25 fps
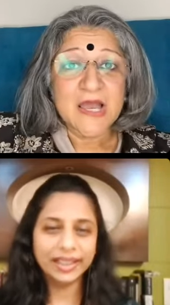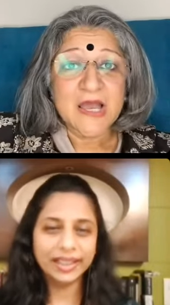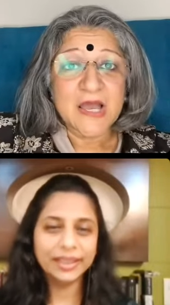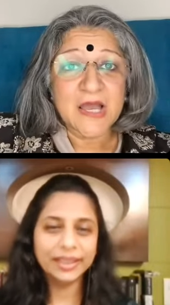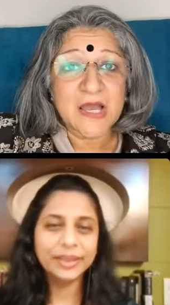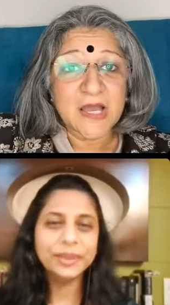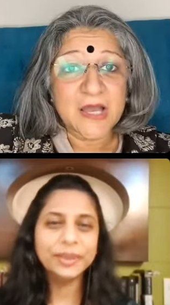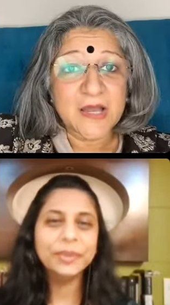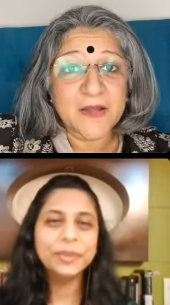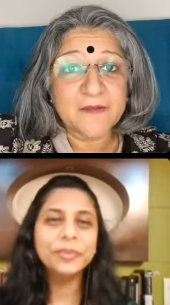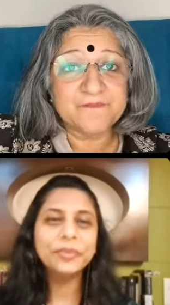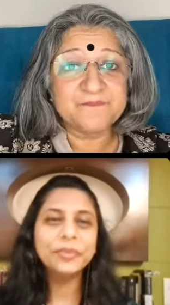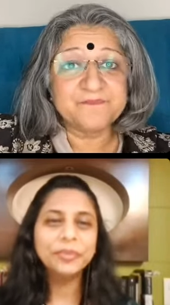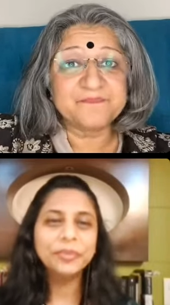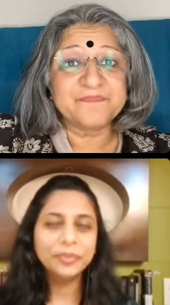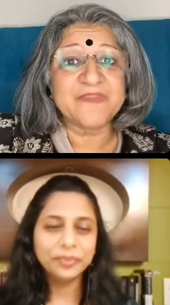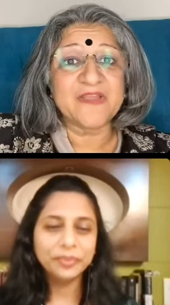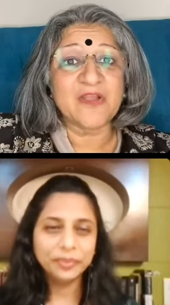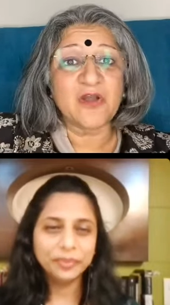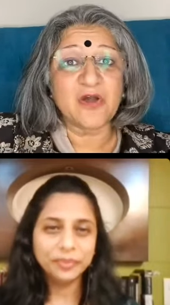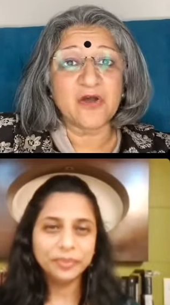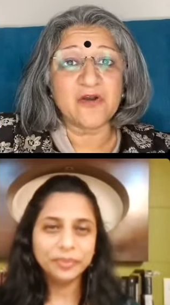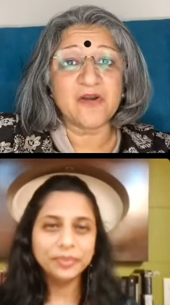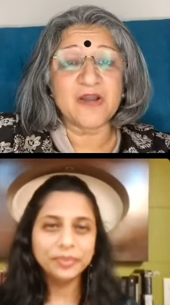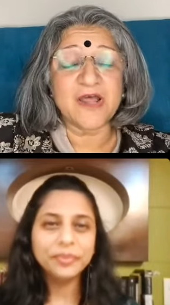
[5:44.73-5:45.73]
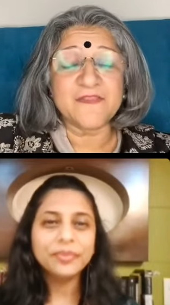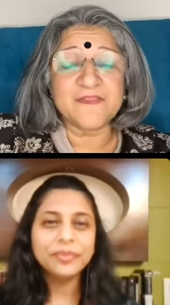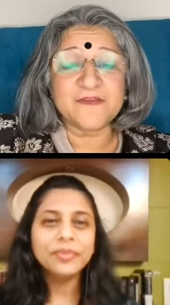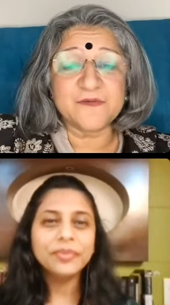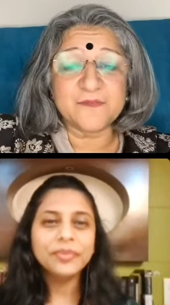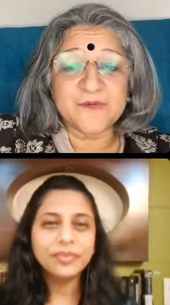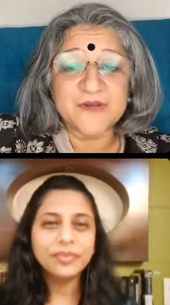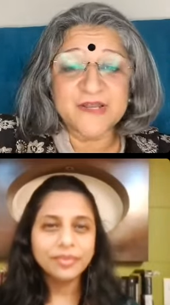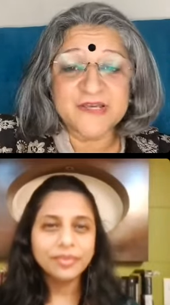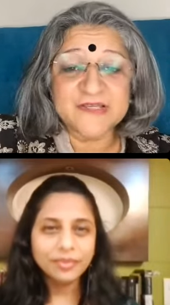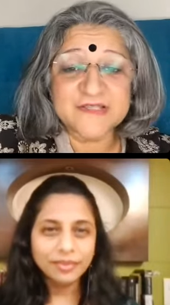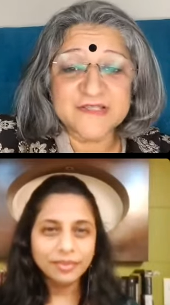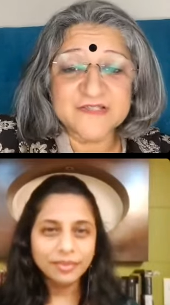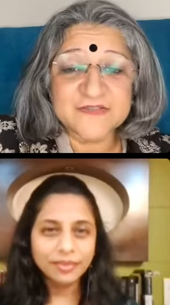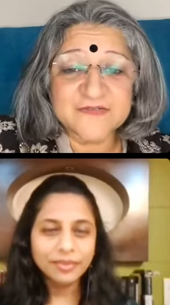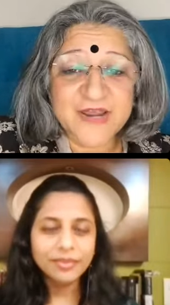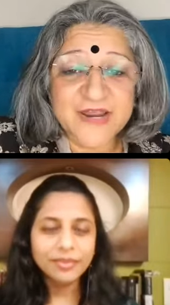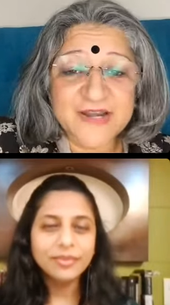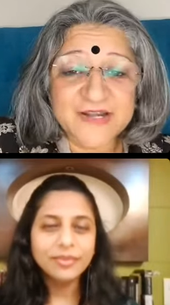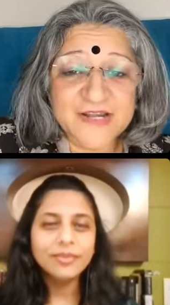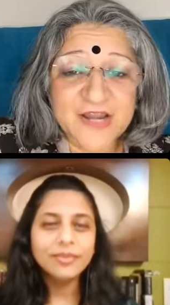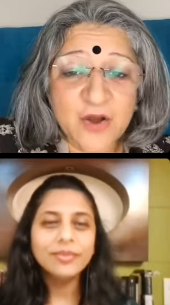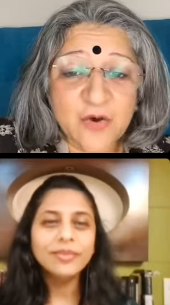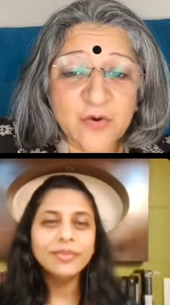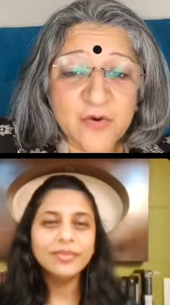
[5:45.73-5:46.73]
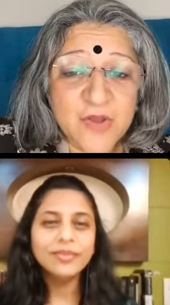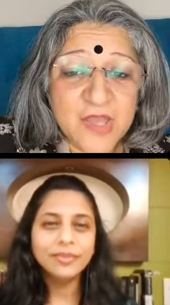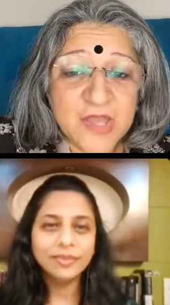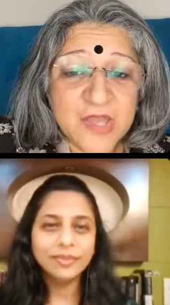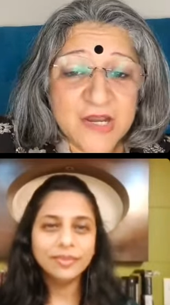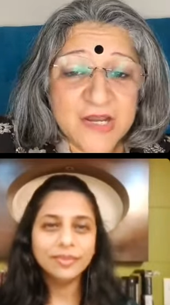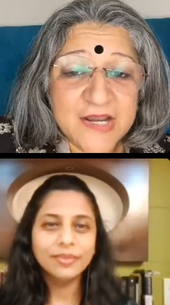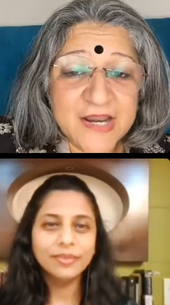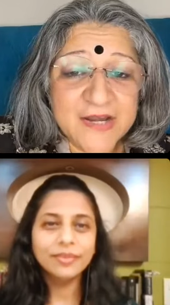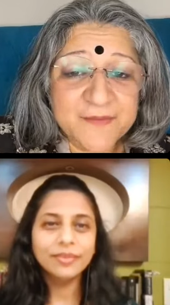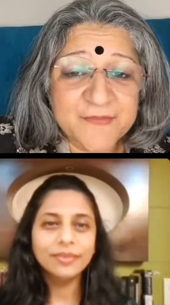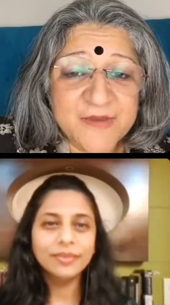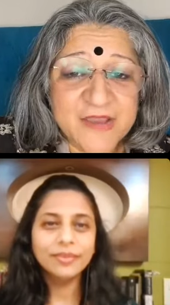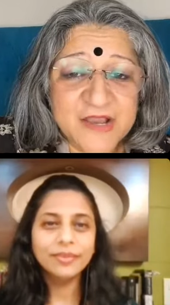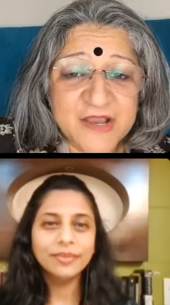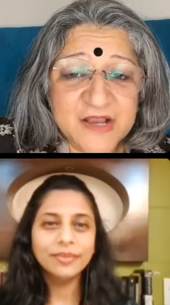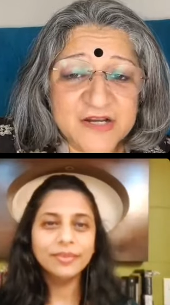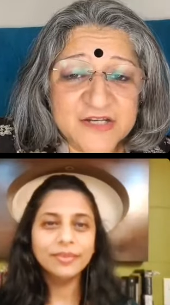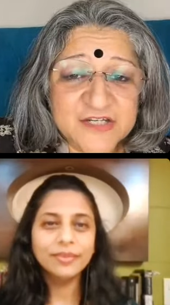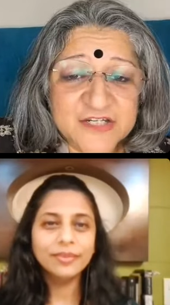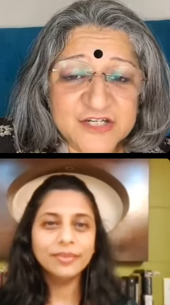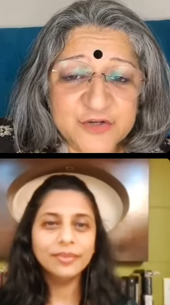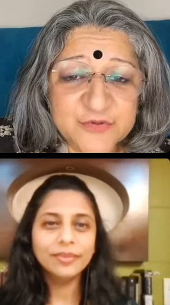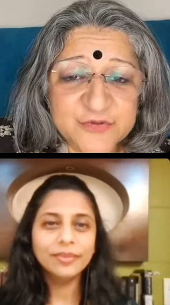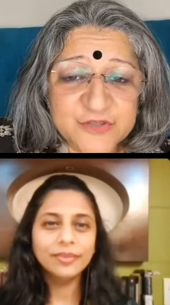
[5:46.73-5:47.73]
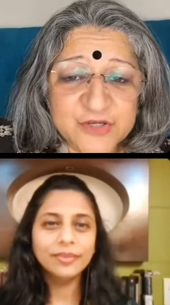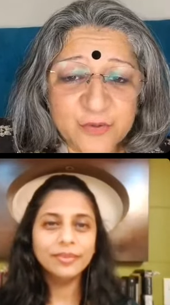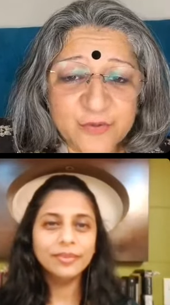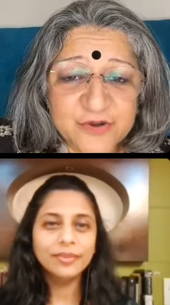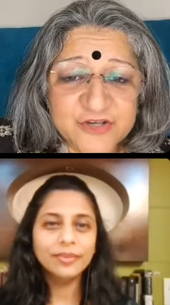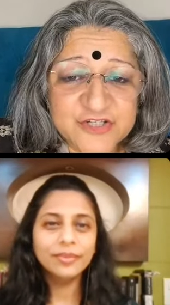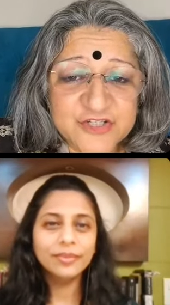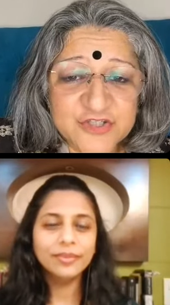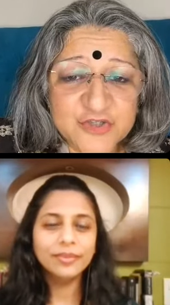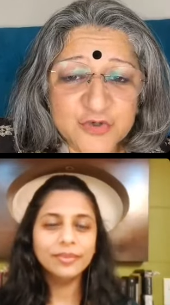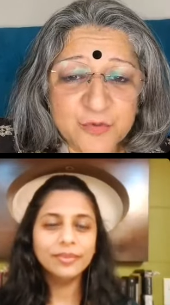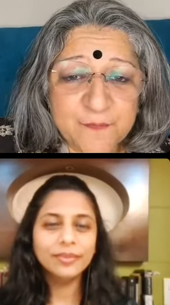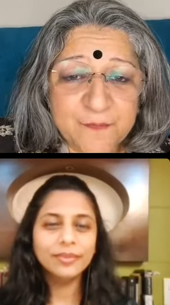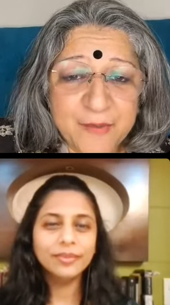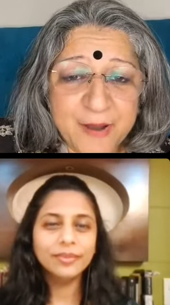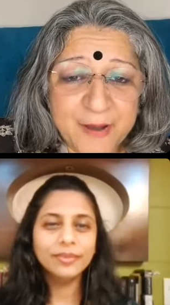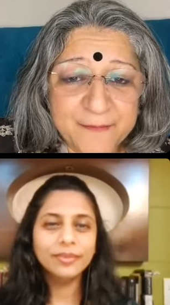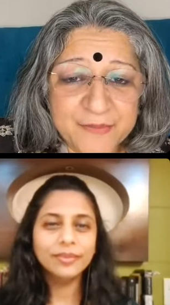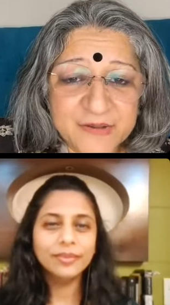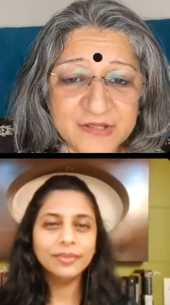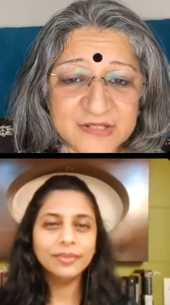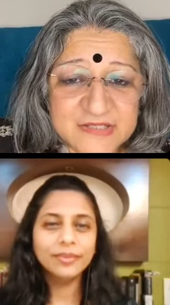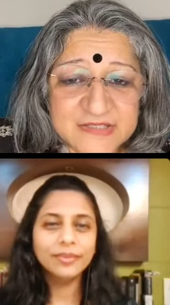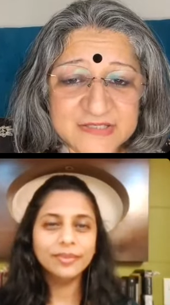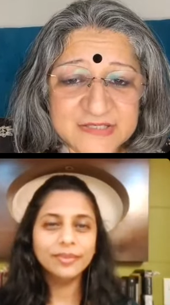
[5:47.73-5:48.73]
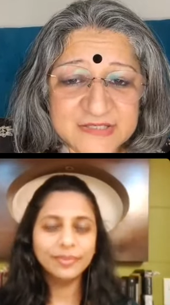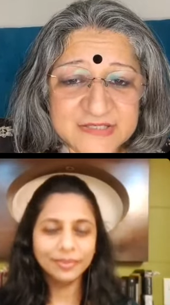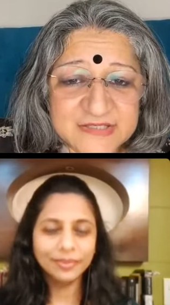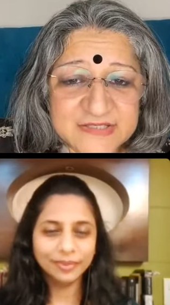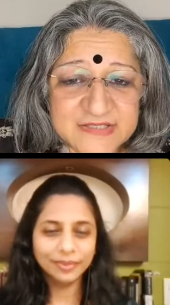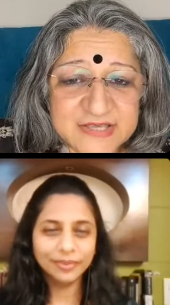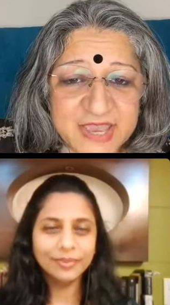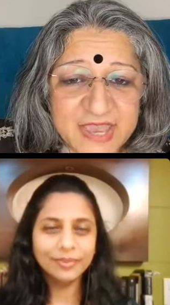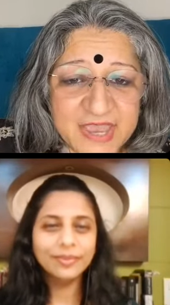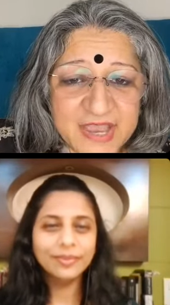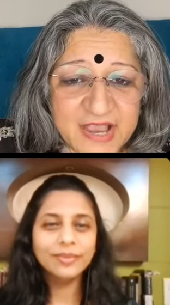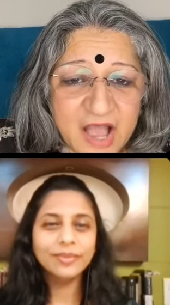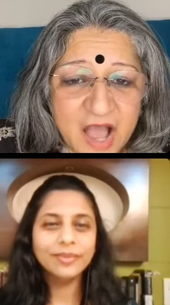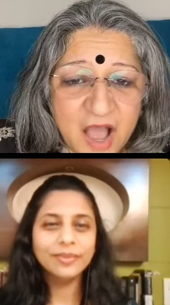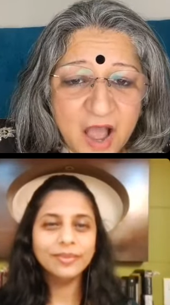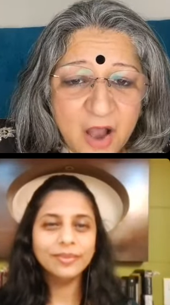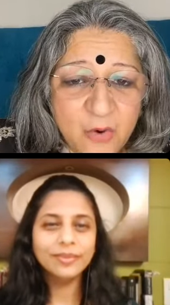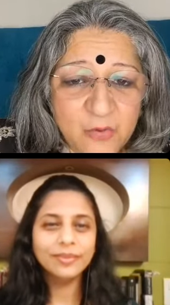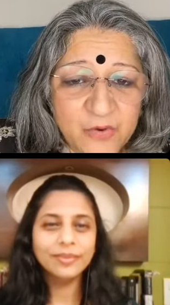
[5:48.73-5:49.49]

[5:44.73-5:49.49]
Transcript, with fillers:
Speaker 1: Right now, let me continue with the question. So Bubbles is saying, how can we teach our children